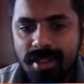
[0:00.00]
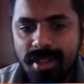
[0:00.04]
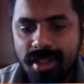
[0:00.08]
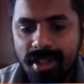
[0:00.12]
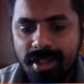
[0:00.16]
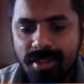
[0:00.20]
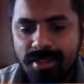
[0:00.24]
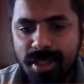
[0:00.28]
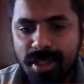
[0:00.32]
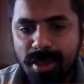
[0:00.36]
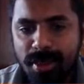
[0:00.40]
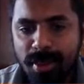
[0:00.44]

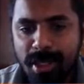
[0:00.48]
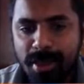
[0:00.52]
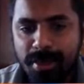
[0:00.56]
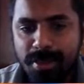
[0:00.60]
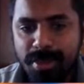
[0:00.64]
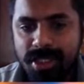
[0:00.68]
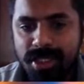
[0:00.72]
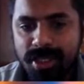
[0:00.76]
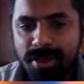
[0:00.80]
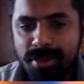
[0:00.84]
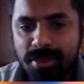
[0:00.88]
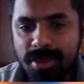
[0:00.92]
If they play
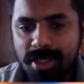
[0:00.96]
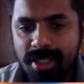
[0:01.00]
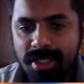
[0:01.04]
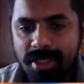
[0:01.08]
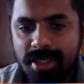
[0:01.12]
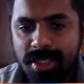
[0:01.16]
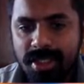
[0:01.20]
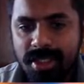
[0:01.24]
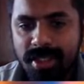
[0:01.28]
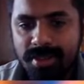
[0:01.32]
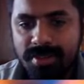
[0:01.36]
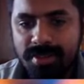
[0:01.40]
bishop
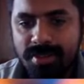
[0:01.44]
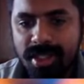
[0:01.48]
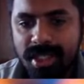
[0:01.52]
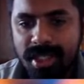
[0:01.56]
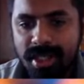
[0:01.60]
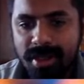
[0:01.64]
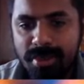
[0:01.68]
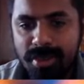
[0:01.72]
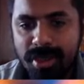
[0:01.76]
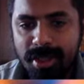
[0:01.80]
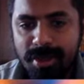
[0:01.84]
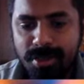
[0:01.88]
d3, then we
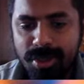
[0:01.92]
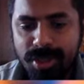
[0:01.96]
can play